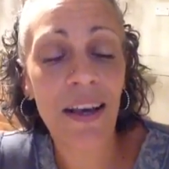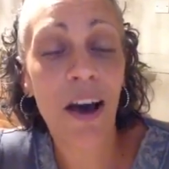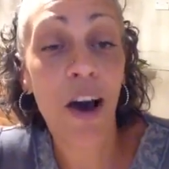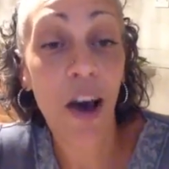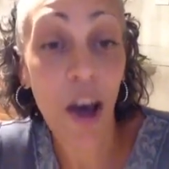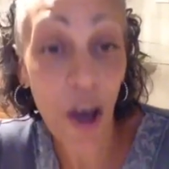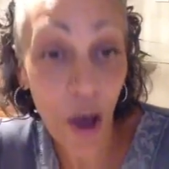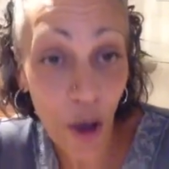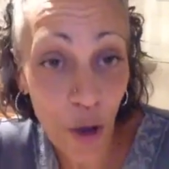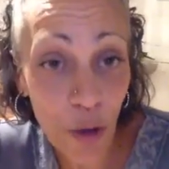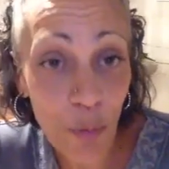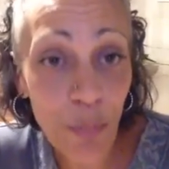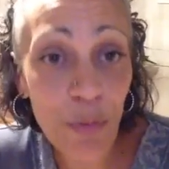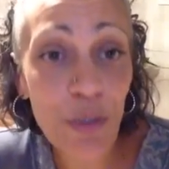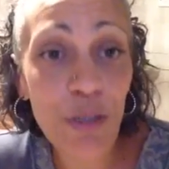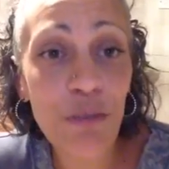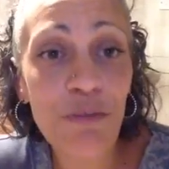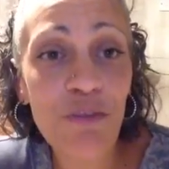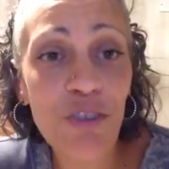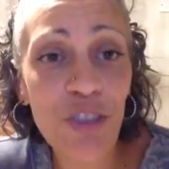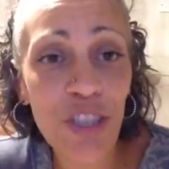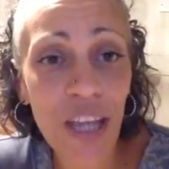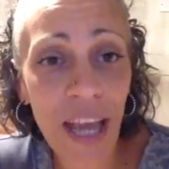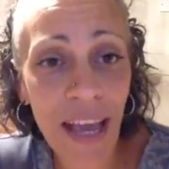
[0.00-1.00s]
I hope
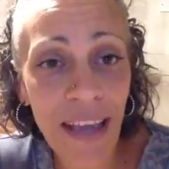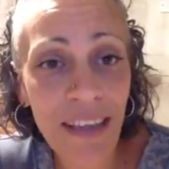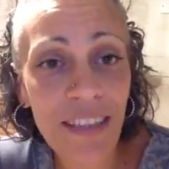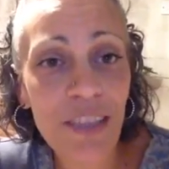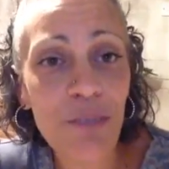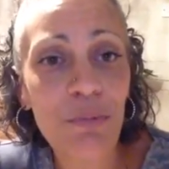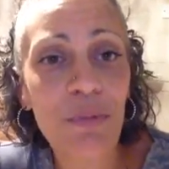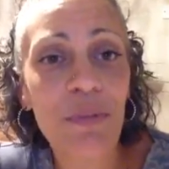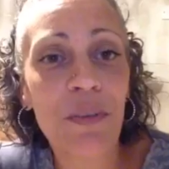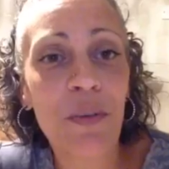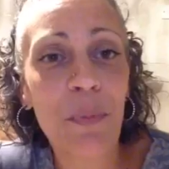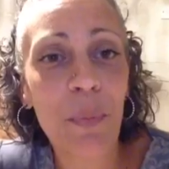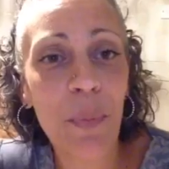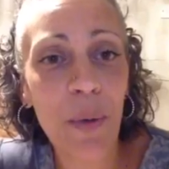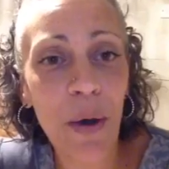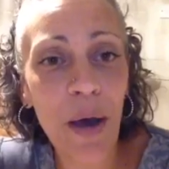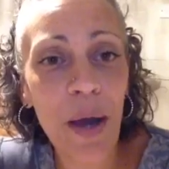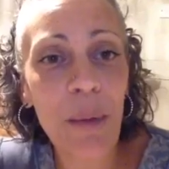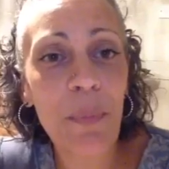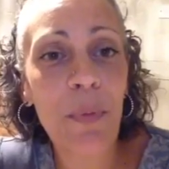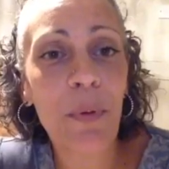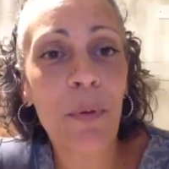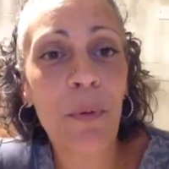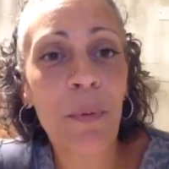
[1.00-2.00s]
you've checked with the
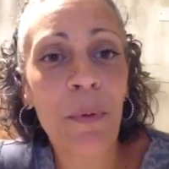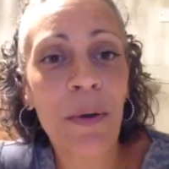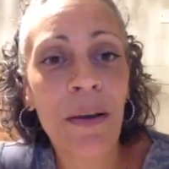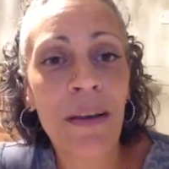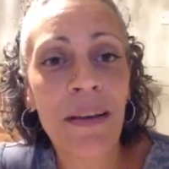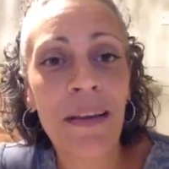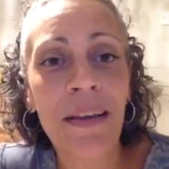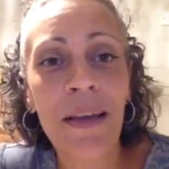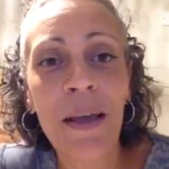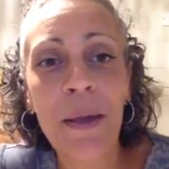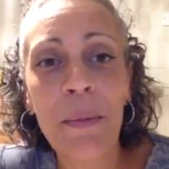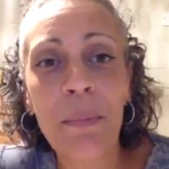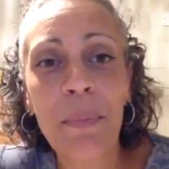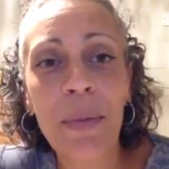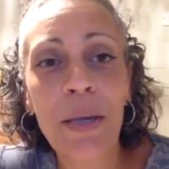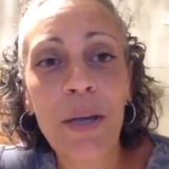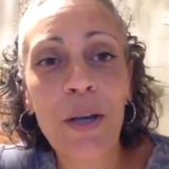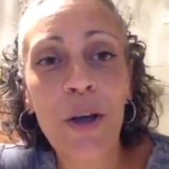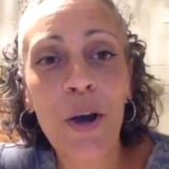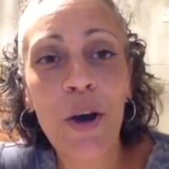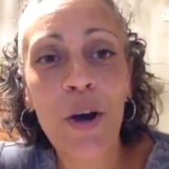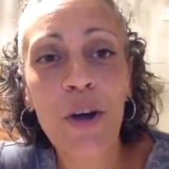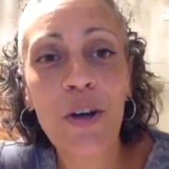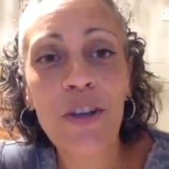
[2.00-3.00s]
Bible,
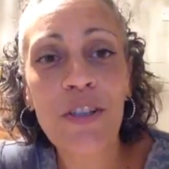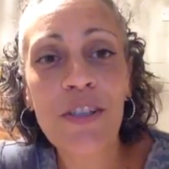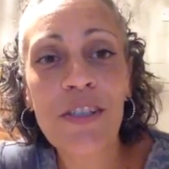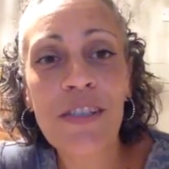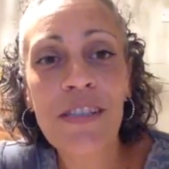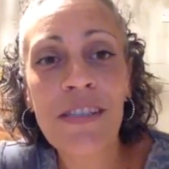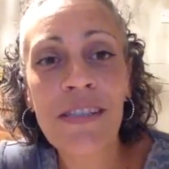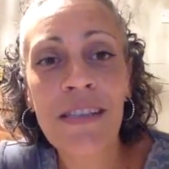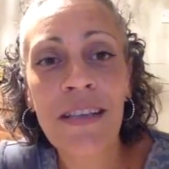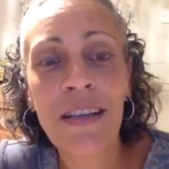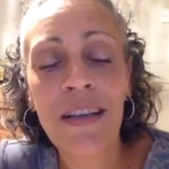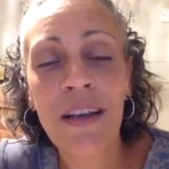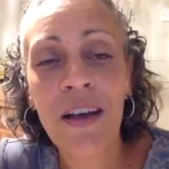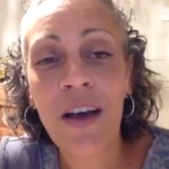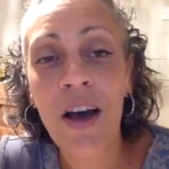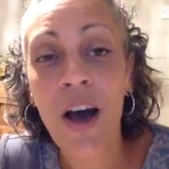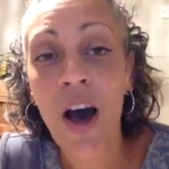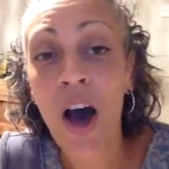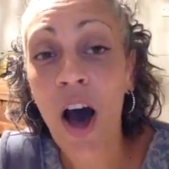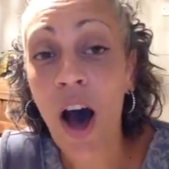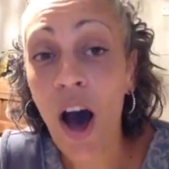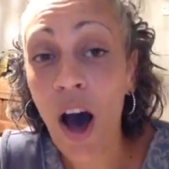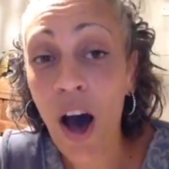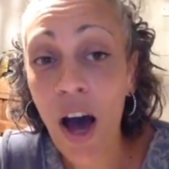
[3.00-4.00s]
because
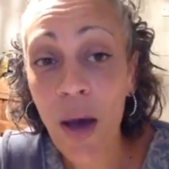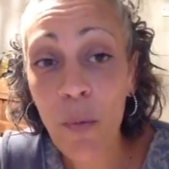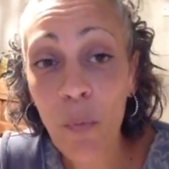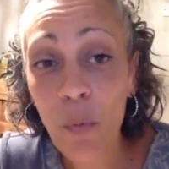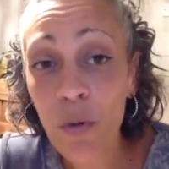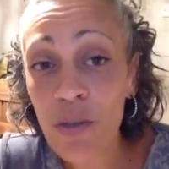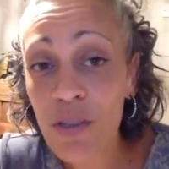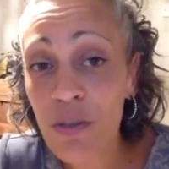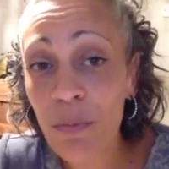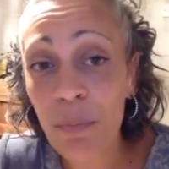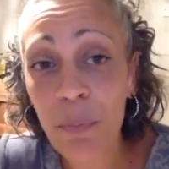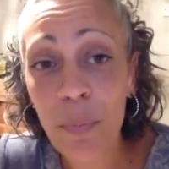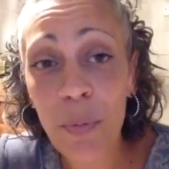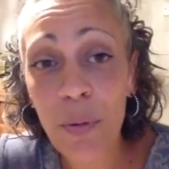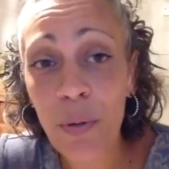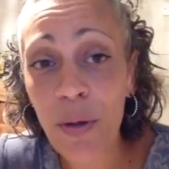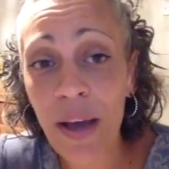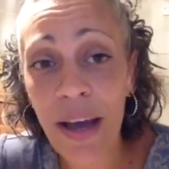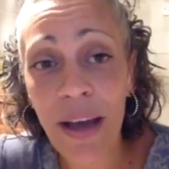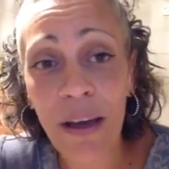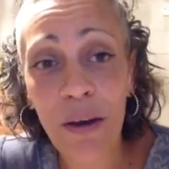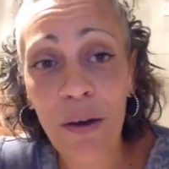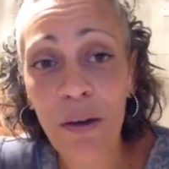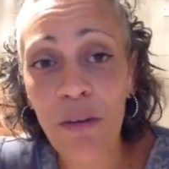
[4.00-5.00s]
I wasn't
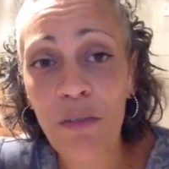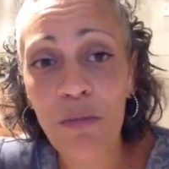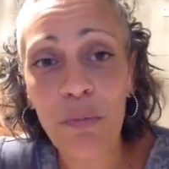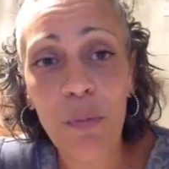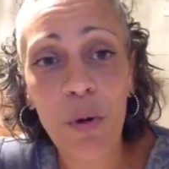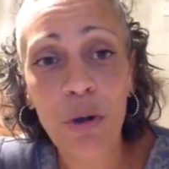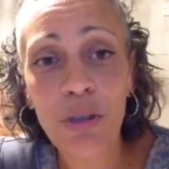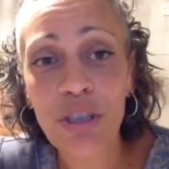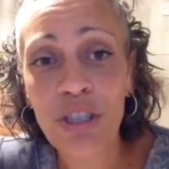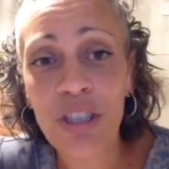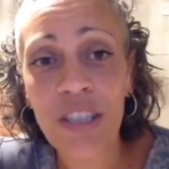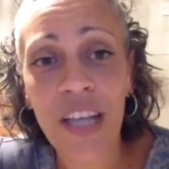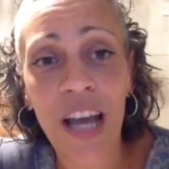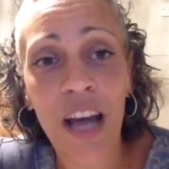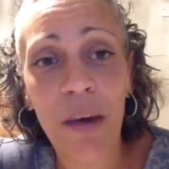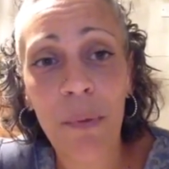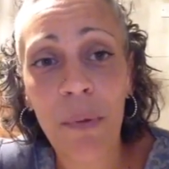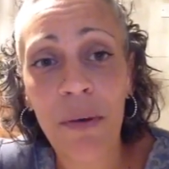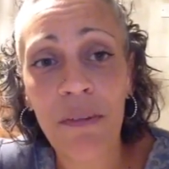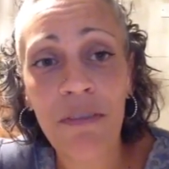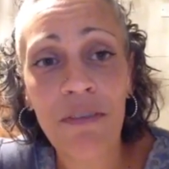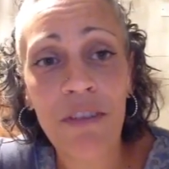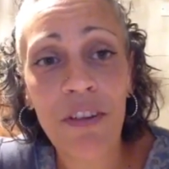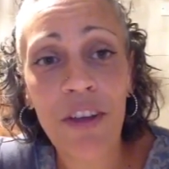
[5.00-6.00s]
put out of
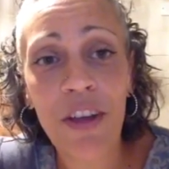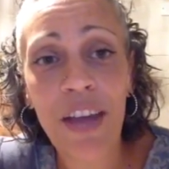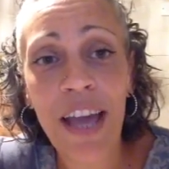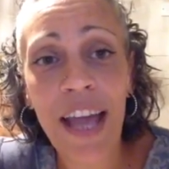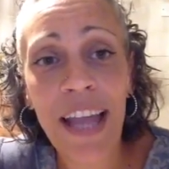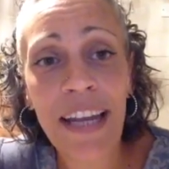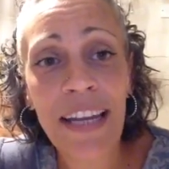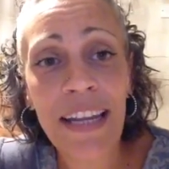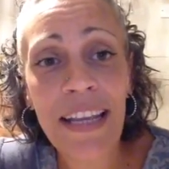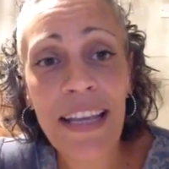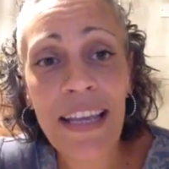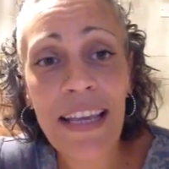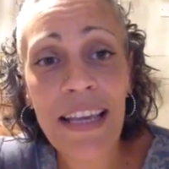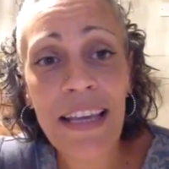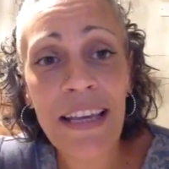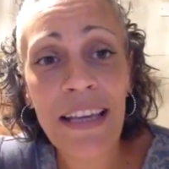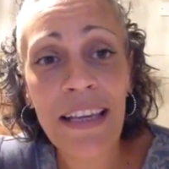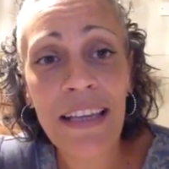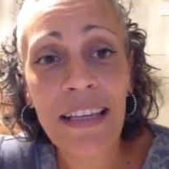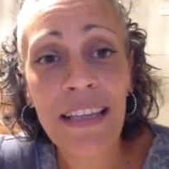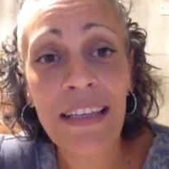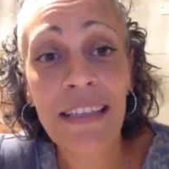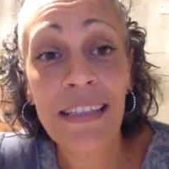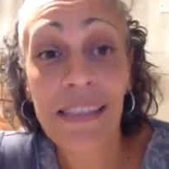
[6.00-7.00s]
Watchtower for any
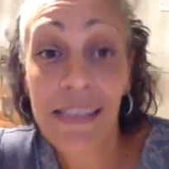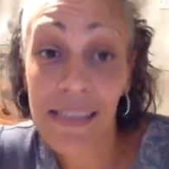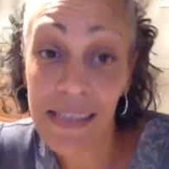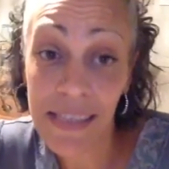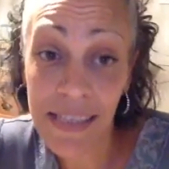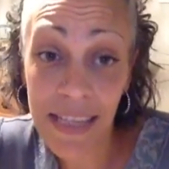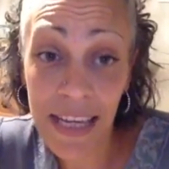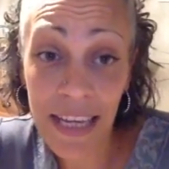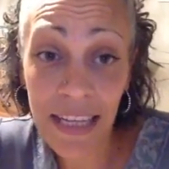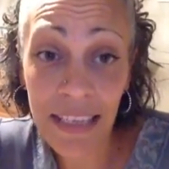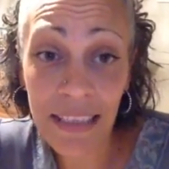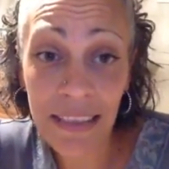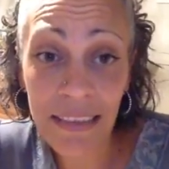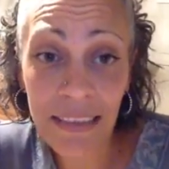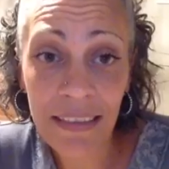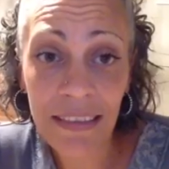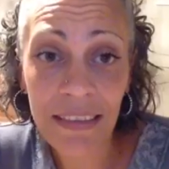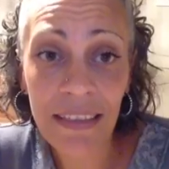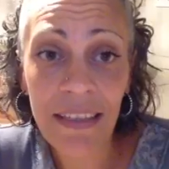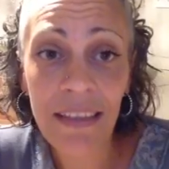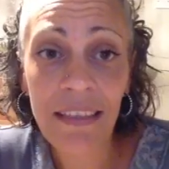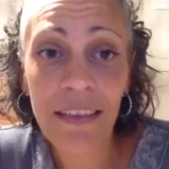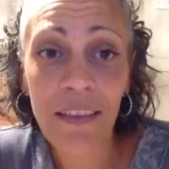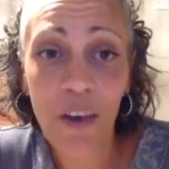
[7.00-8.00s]
sin
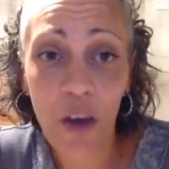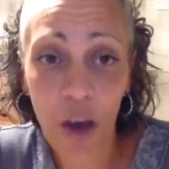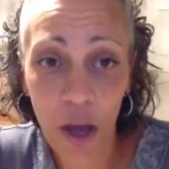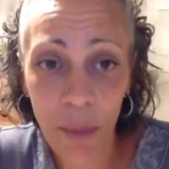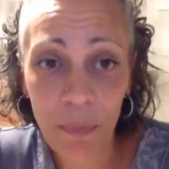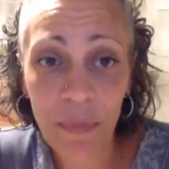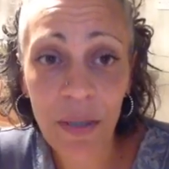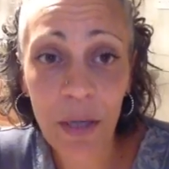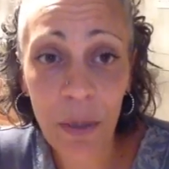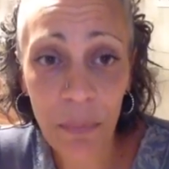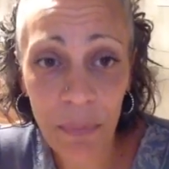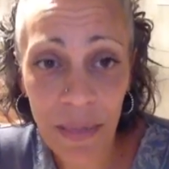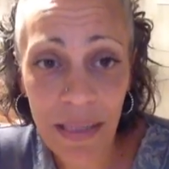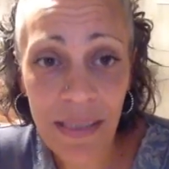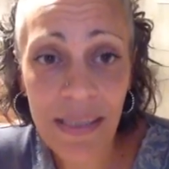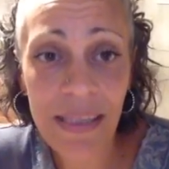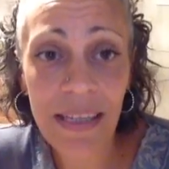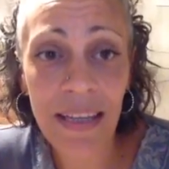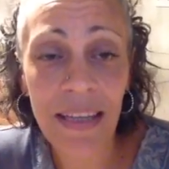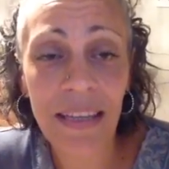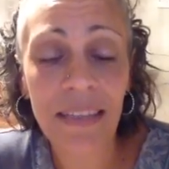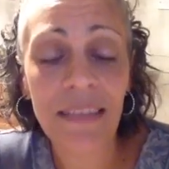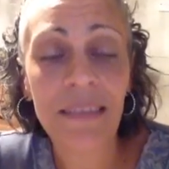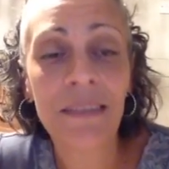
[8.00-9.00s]
that I'm
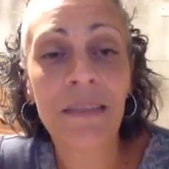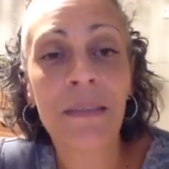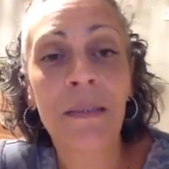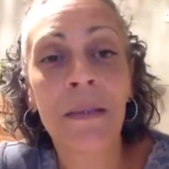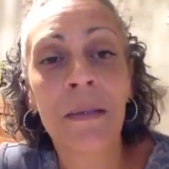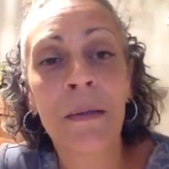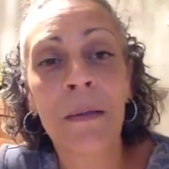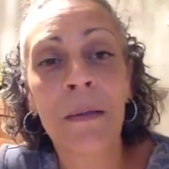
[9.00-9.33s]
committing.